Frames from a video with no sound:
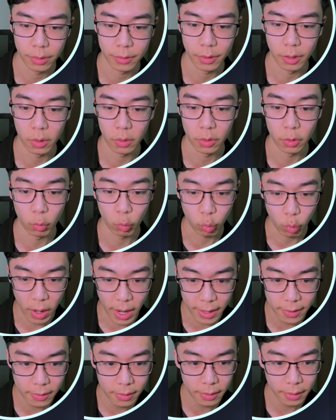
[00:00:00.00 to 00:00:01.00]
the
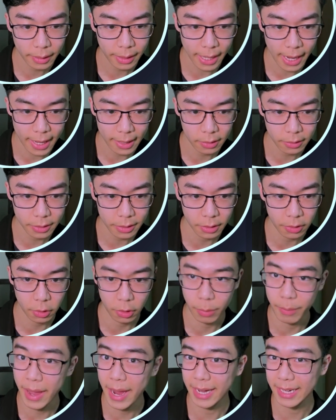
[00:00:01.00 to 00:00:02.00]
red candle here
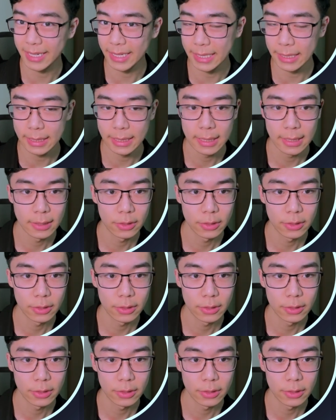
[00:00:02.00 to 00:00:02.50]
on the MACD.